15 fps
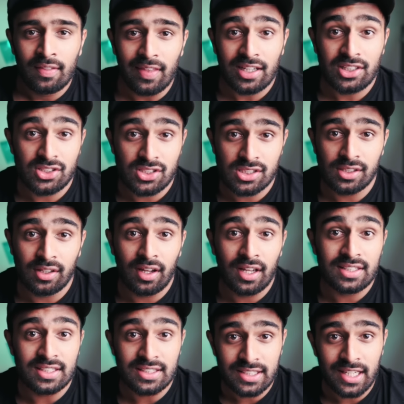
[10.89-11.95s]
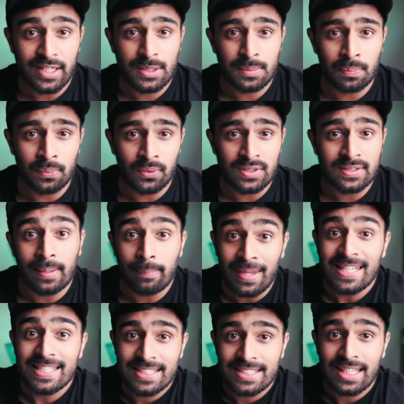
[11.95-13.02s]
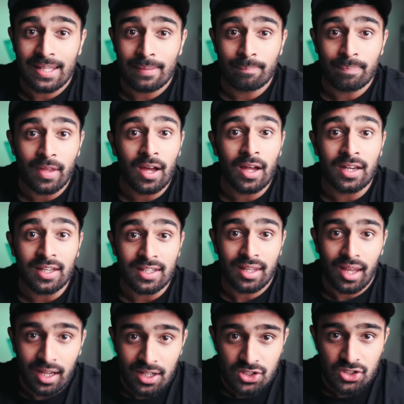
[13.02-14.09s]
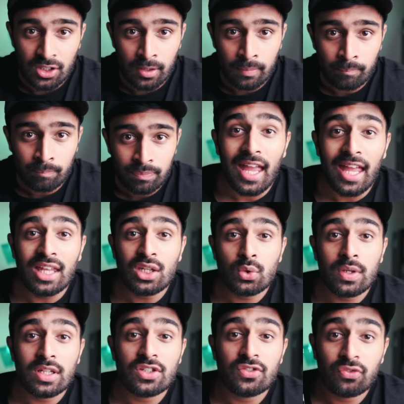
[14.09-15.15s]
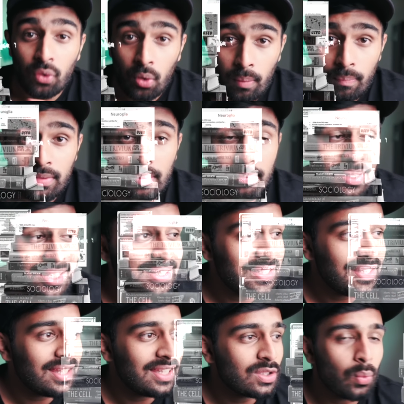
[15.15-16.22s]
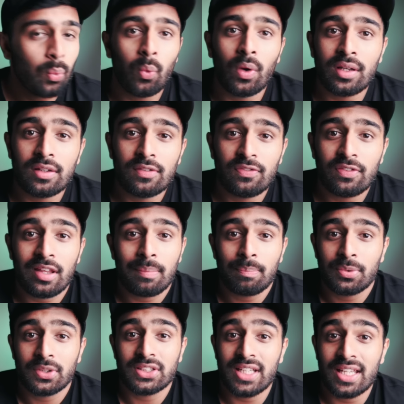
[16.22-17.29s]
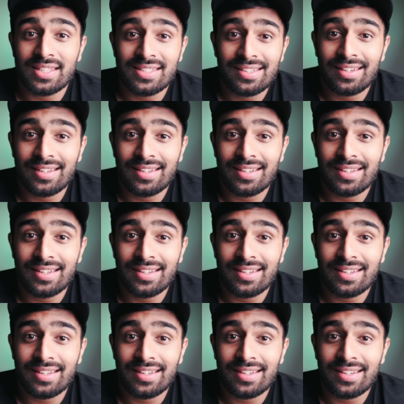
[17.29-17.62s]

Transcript: lecture slides and textbooks that may seem unengaging and transform them into these wonderfully presented,